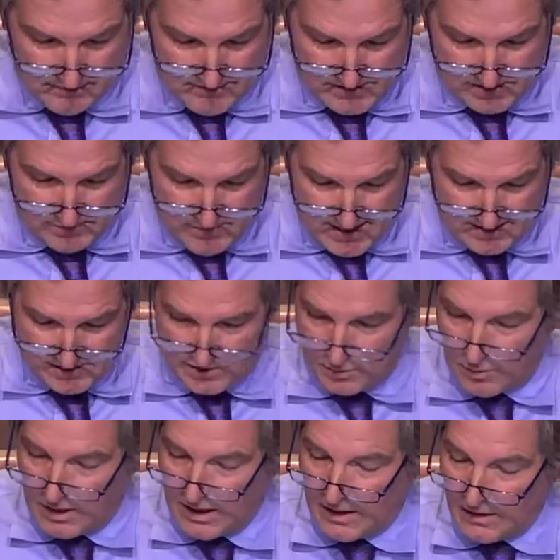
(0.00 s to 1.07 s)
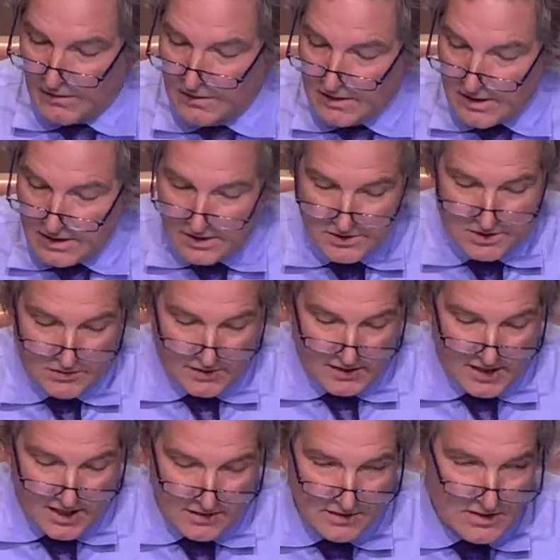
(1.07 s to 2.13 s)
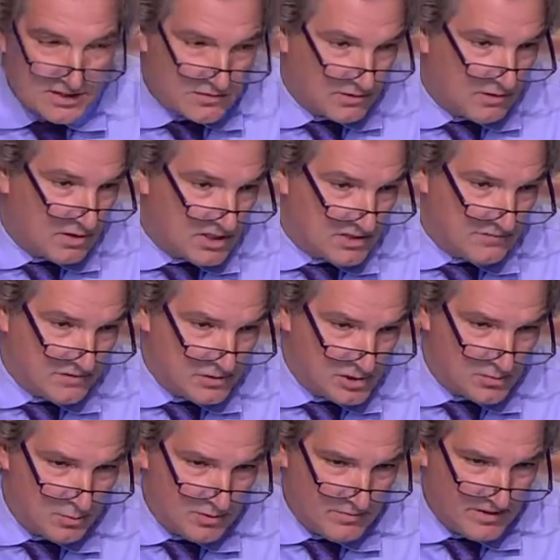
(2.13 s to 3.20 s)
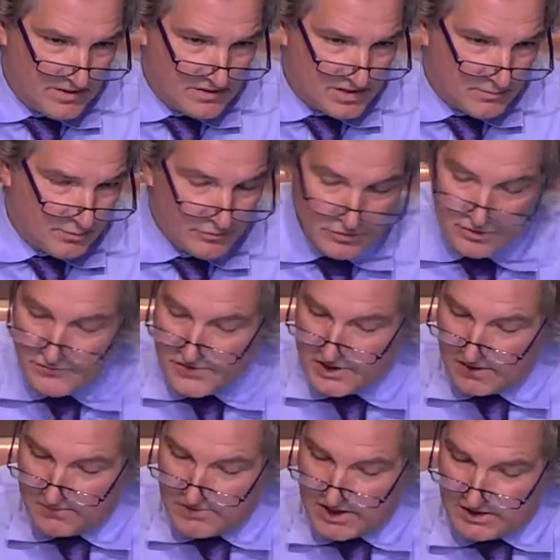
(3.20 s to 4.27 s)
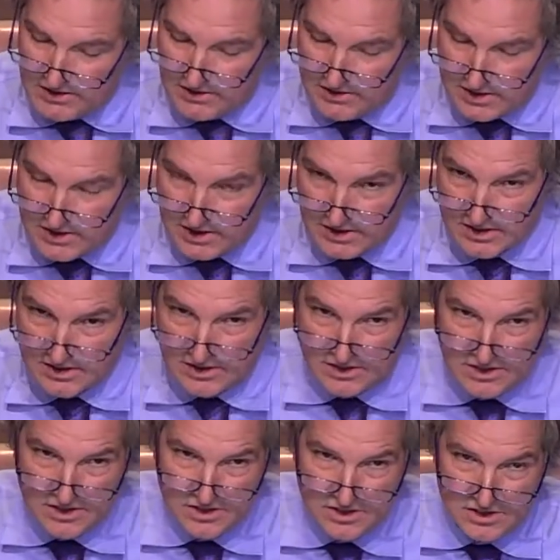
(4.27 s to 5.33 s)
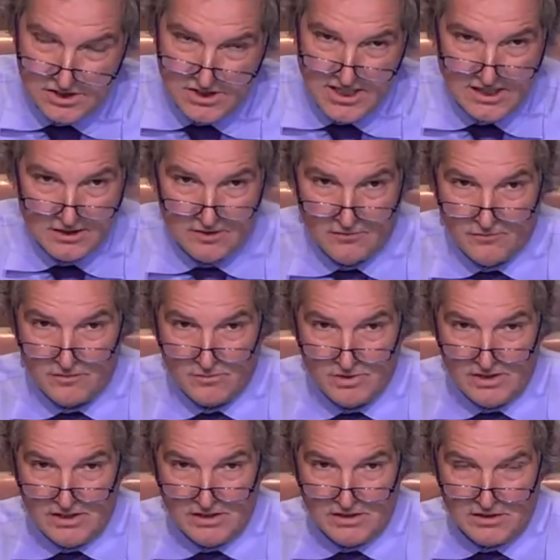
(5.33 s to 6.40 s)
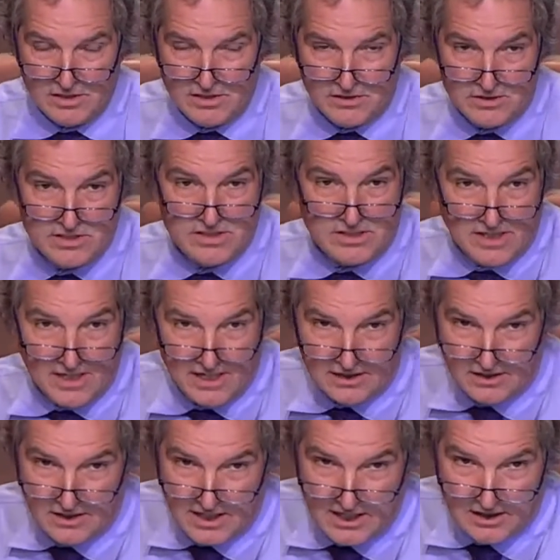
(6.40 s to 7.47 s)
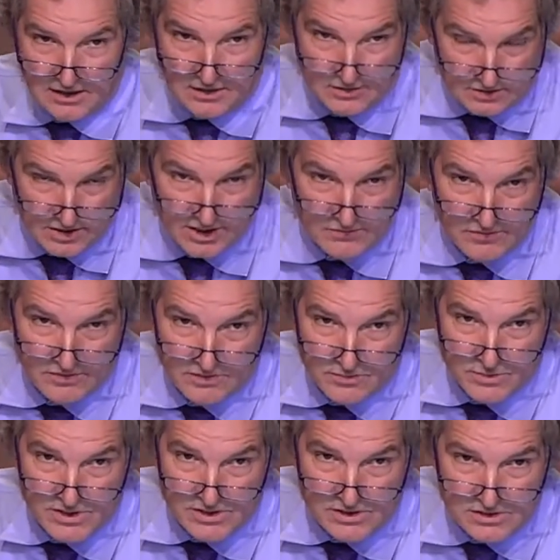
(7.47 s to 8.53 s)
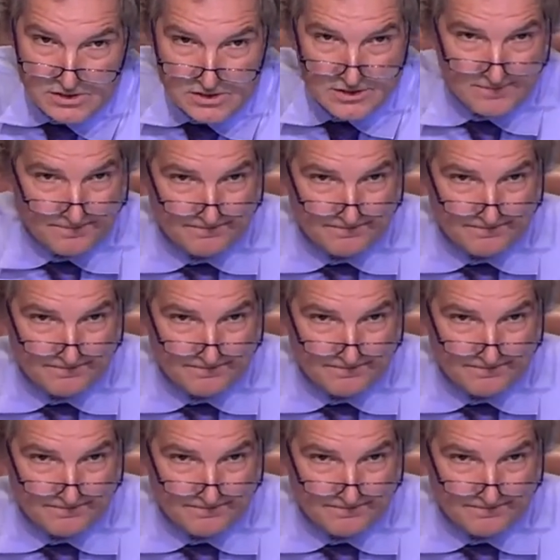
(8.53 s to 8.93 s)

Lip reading: is met as well. So again, this request for use permit is approved, subject to the 6 conditions. Thank you for being here today, and good luck with your business.